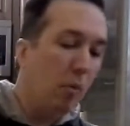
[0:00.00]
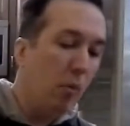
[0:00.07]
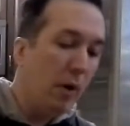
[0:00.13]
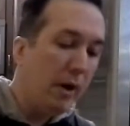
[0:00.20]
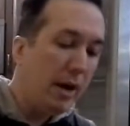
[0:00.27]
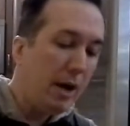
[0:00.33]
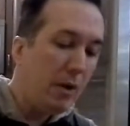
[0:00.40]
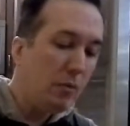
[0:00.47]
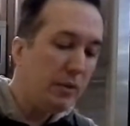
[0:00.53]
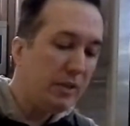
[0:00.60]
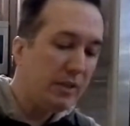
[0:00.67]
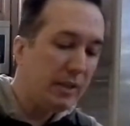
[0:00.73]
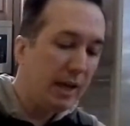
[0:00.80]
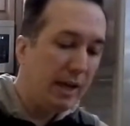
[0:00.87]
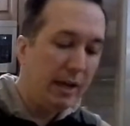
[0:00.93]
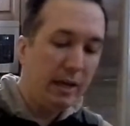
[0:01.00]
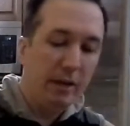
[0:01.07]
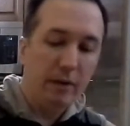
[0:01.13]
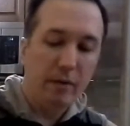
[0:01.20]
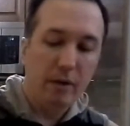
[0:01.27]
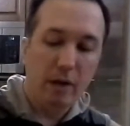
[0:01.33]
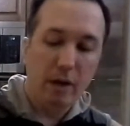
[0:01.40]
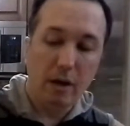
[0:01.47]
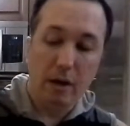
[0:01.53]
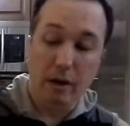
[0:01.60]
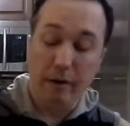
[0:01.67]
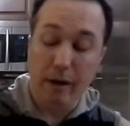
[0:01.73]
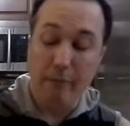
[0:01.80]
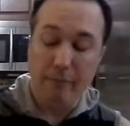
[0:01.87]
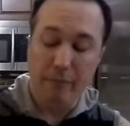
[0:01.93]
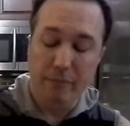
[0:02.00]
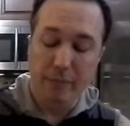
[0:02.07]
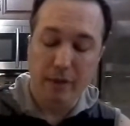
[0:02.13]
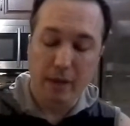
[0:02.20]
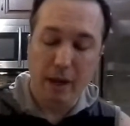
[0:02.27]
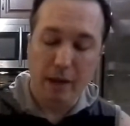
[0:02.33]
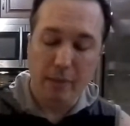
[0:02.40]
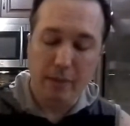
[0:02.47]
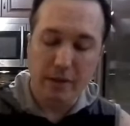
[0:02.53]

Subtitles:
what I was saying, and